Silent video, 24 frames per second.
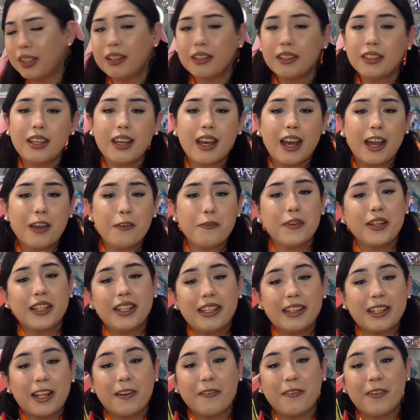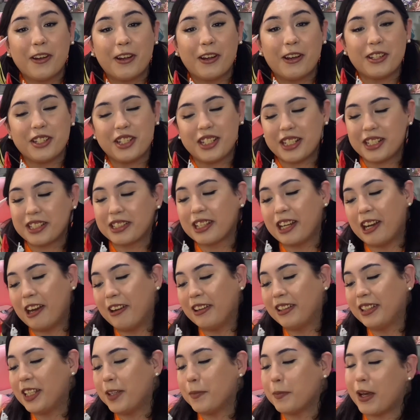And yeah, I really love her. She's
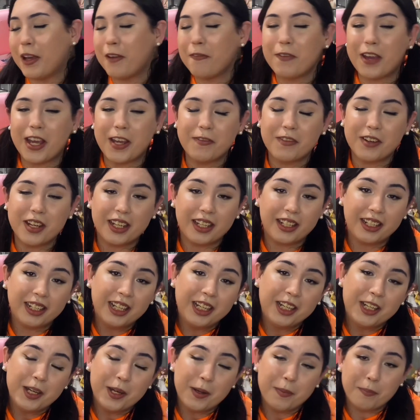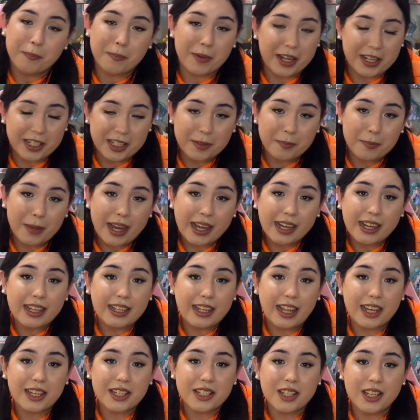currently my favorite bunny in my
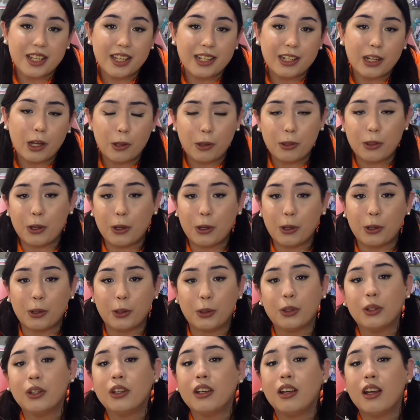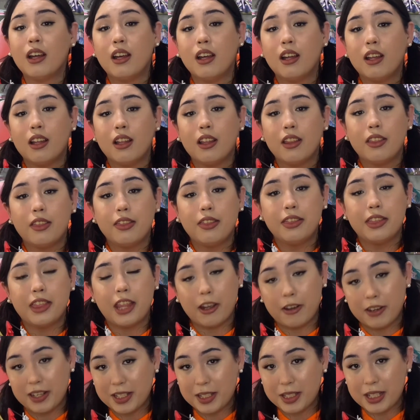collection, although
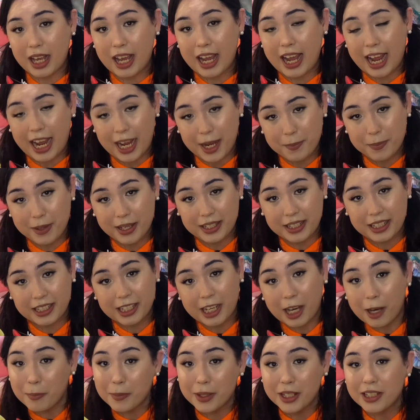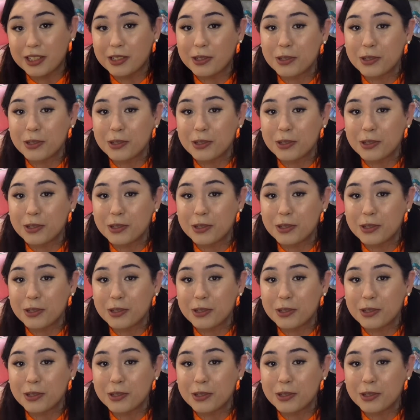there is a bunny coming